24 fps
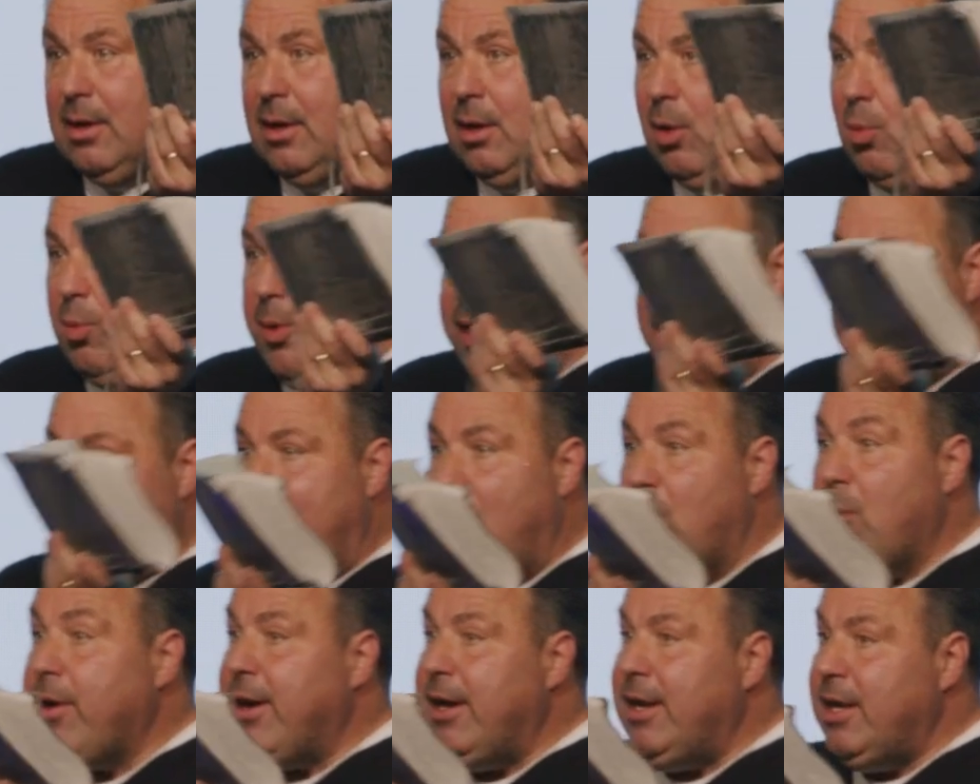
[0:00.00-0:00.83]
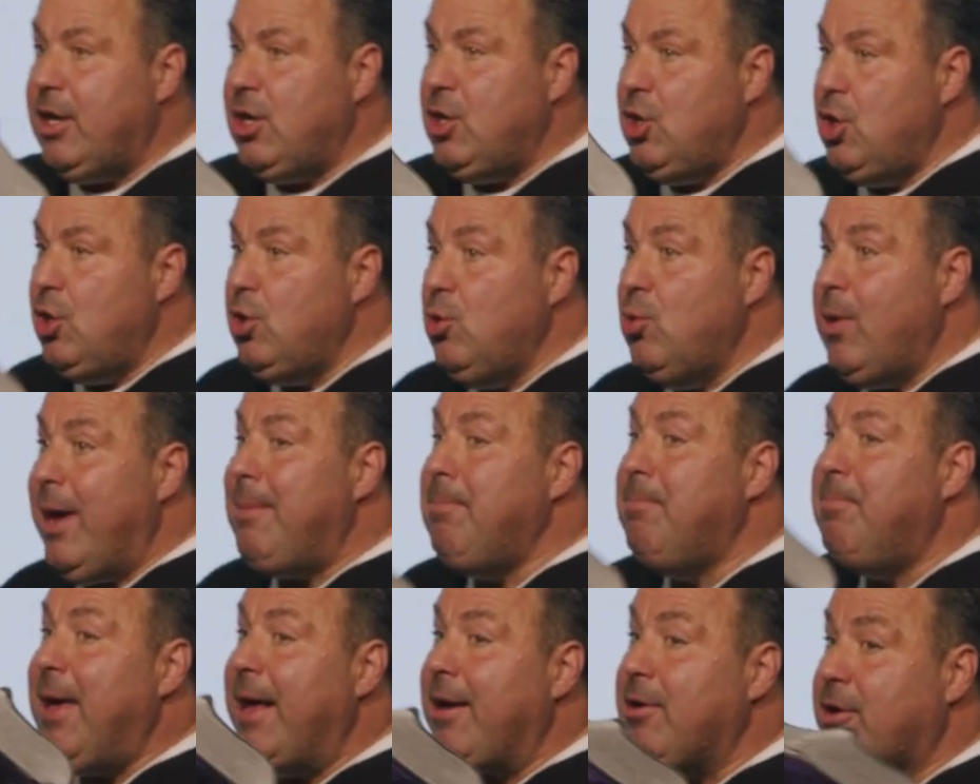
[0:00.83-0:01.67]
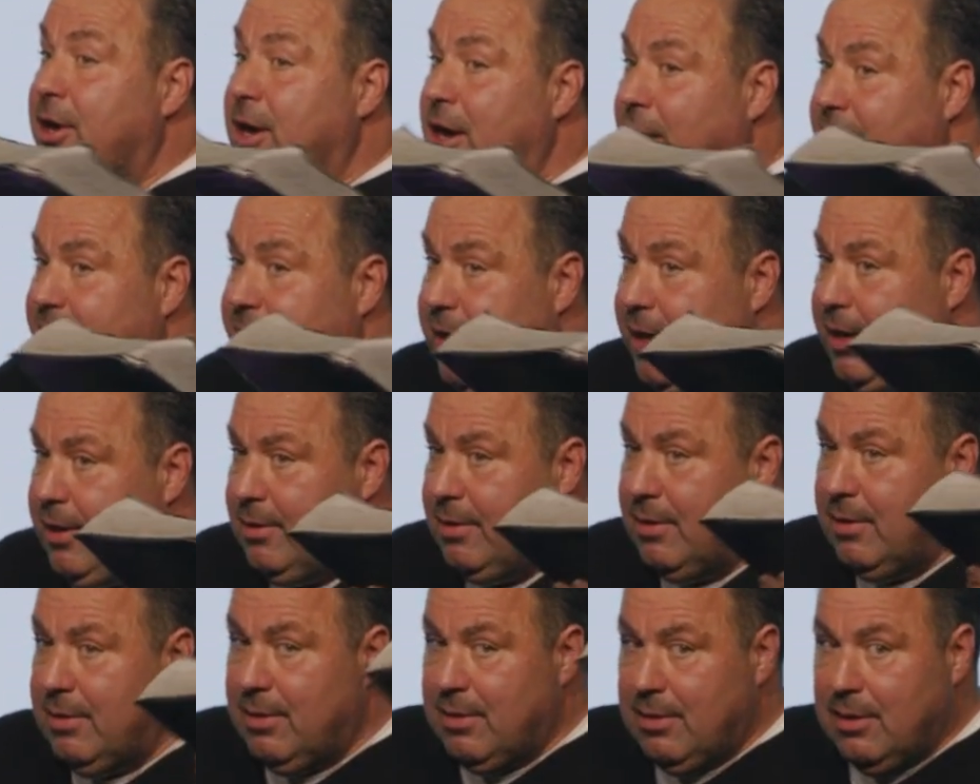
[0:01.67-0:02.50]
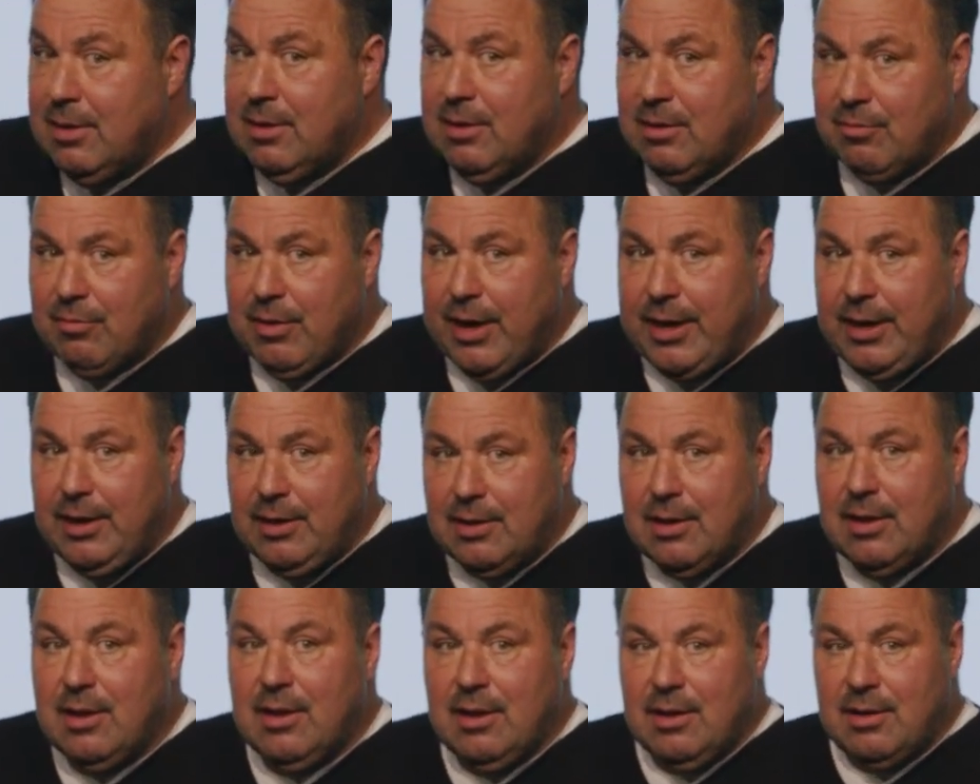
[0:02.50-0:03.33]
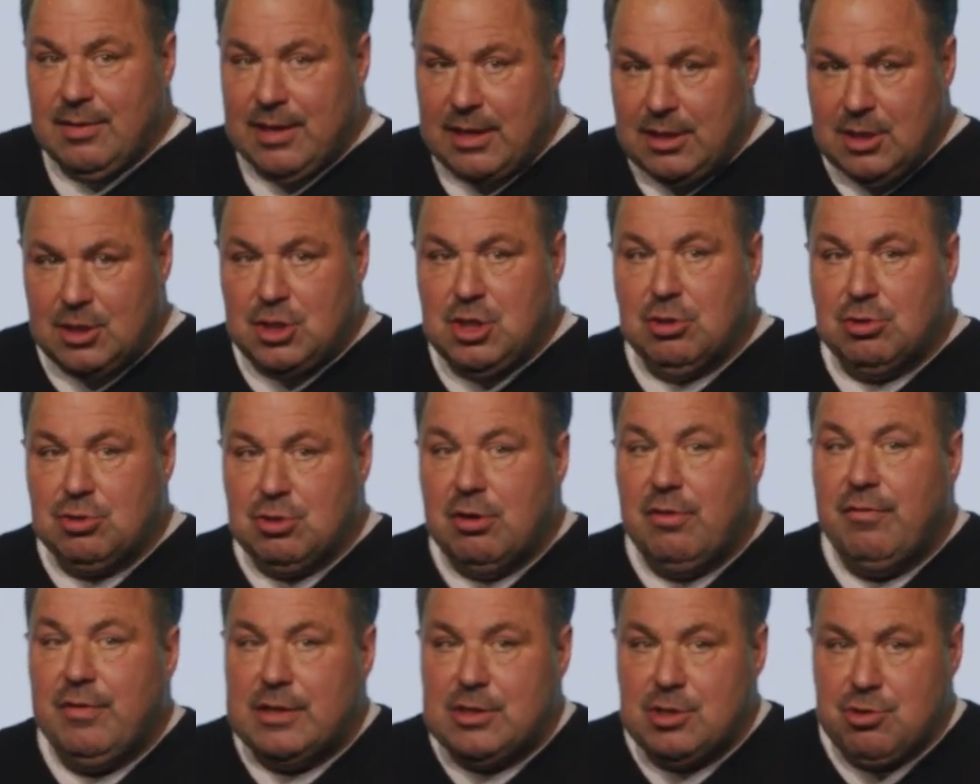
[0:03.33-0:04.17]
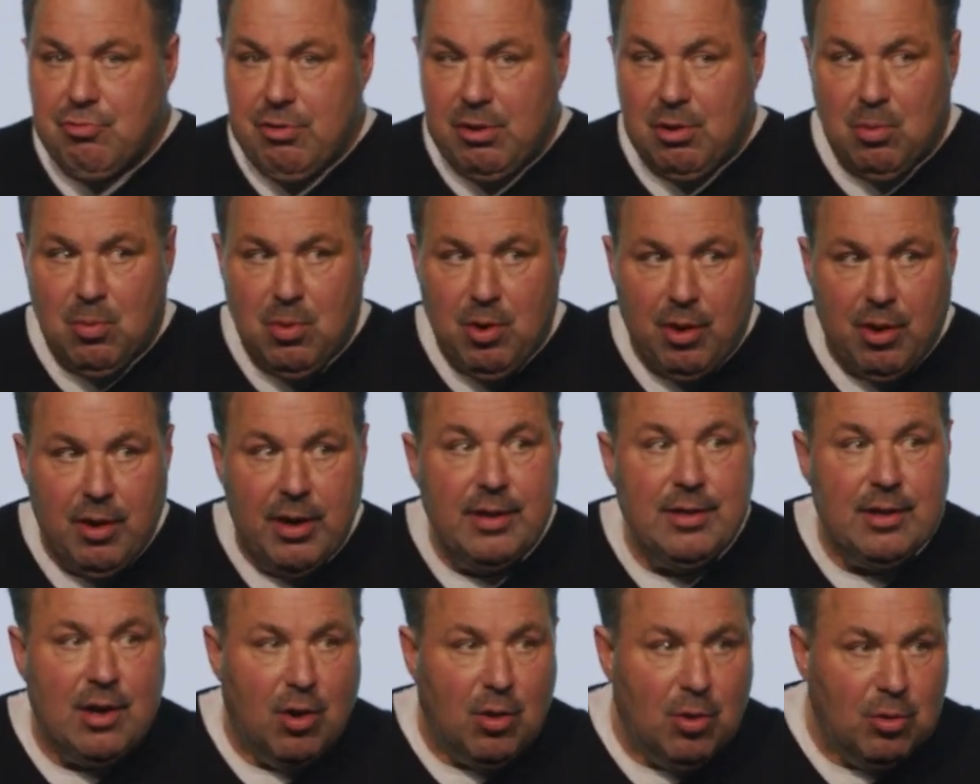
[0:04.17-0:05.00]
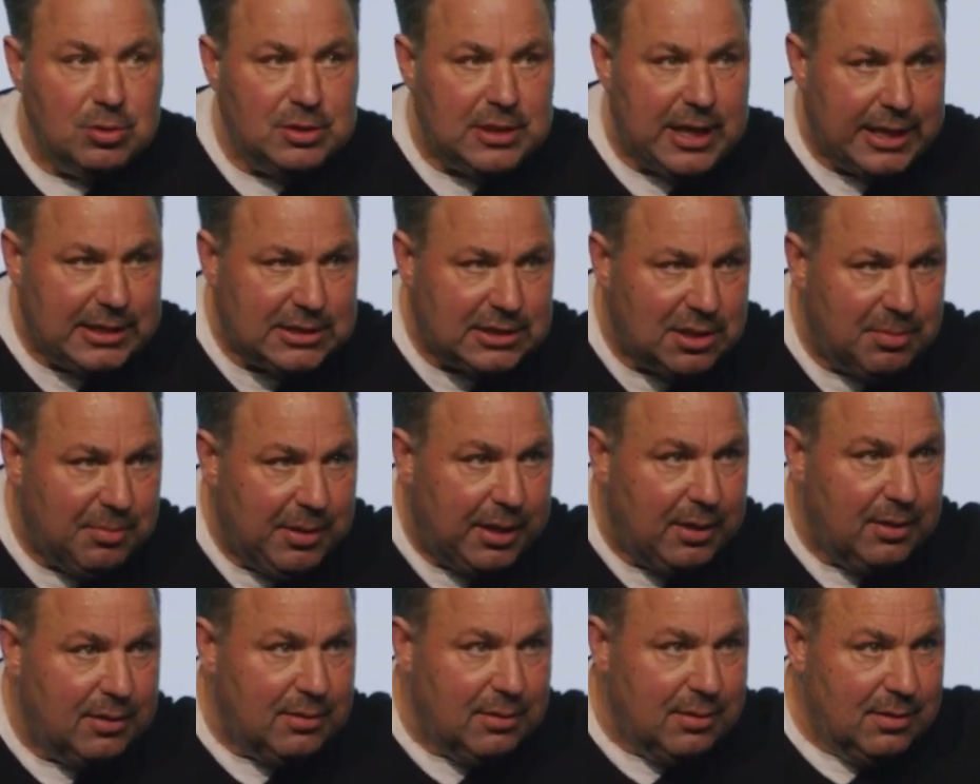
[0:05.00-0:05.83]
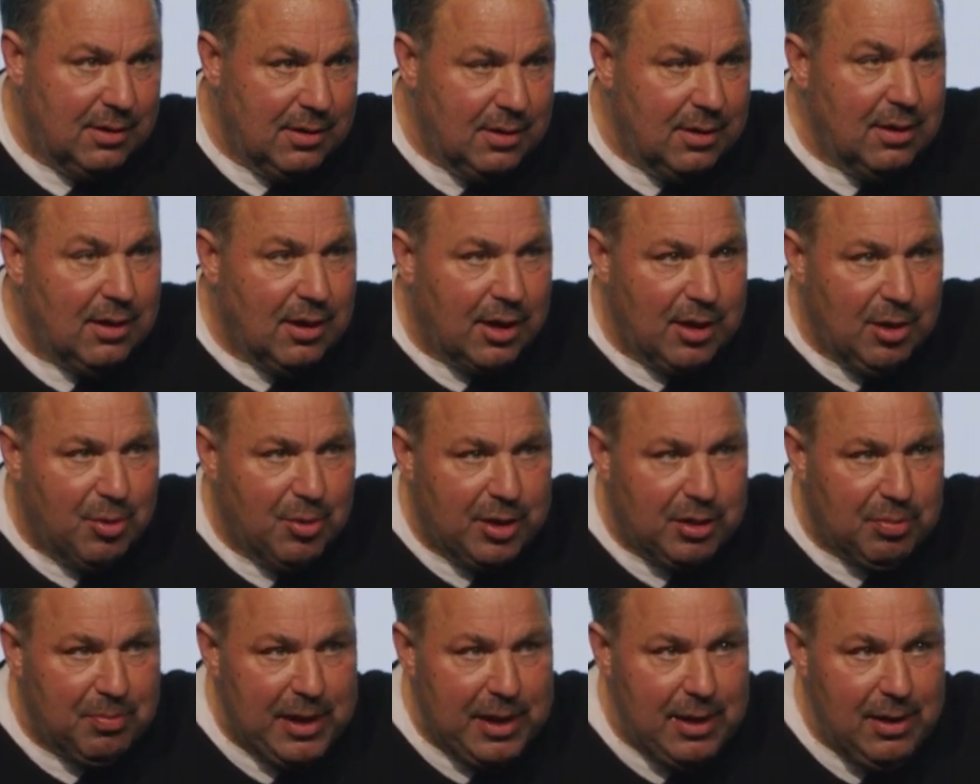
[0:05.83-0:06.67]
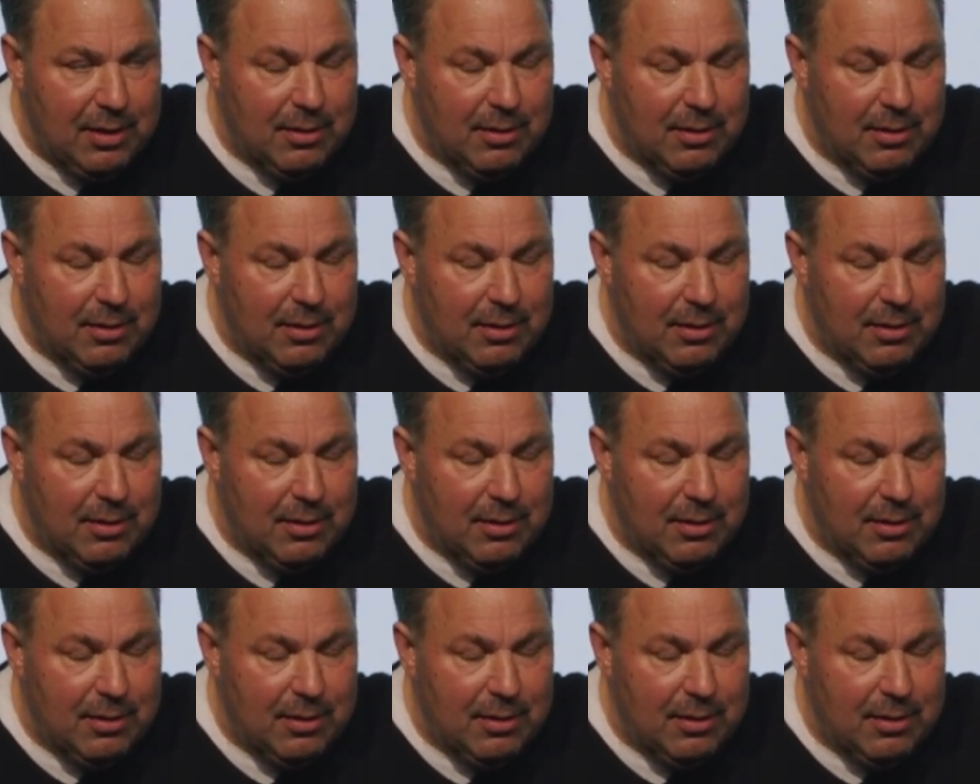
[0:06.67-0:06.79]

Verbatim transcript: We now are in a new and better covenant, right? Than the children of Israel were in the Old Testament. Are you with me?